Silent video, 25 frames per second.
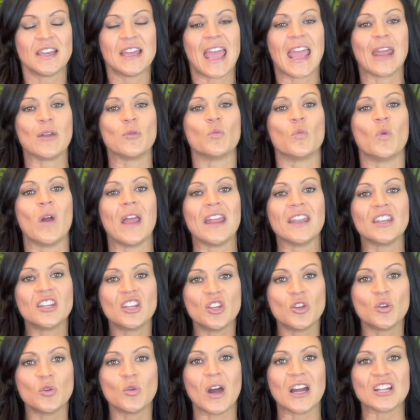And when
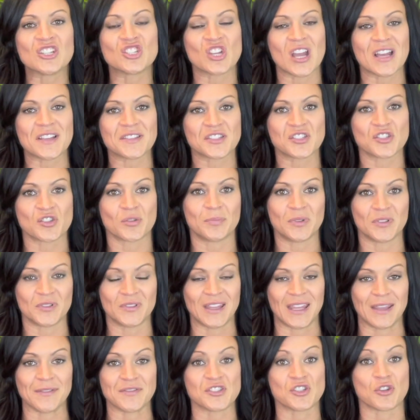you adjust your
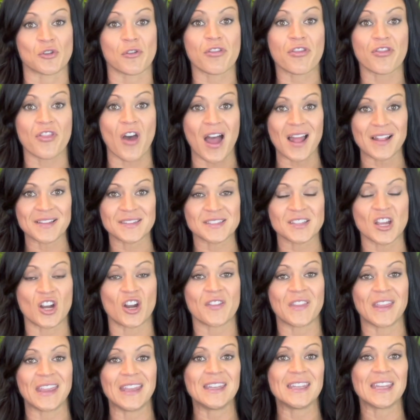beliefs, your thoughts
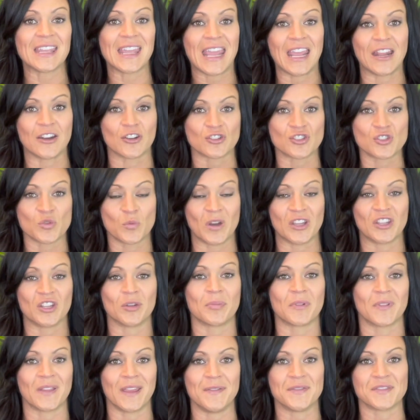are the indicator to what your
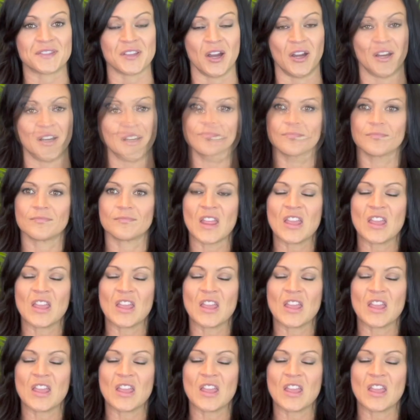beliefs are.